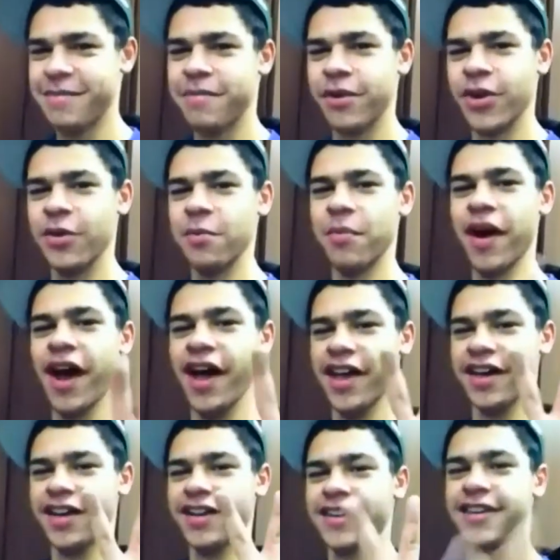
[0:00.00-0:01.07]
you want lick it? Bye.
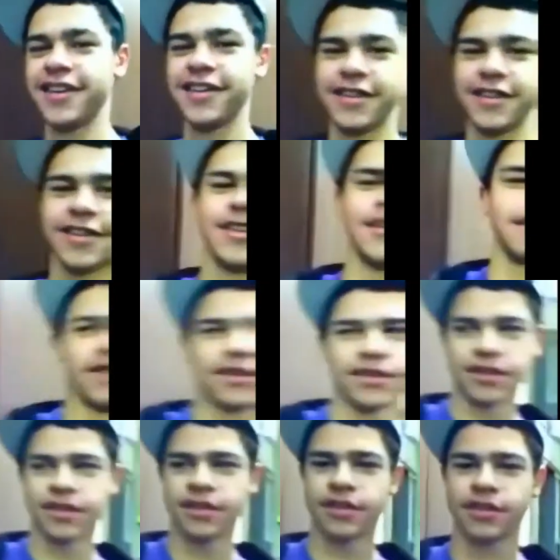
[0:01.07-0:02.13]
Lick it. Lick
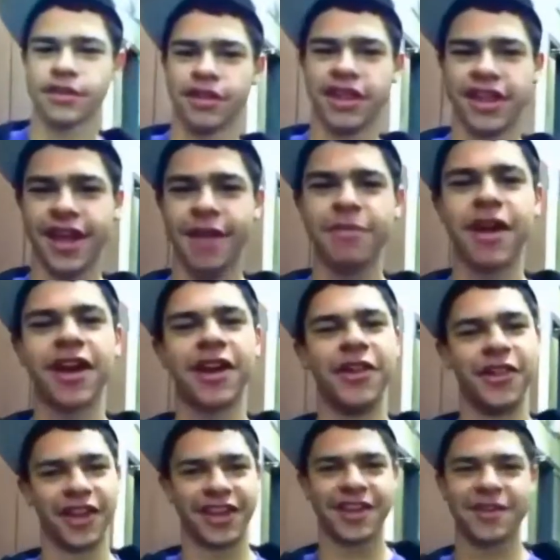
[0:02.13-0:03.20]
it. Lick. I'm not
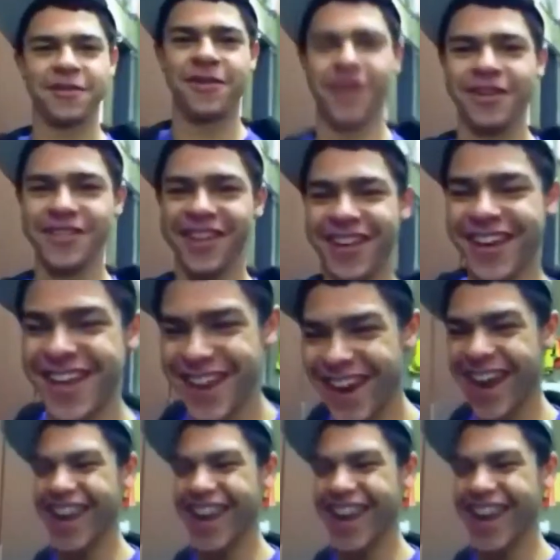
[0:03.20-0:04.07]
gonna lick, lick your phone. No. Lick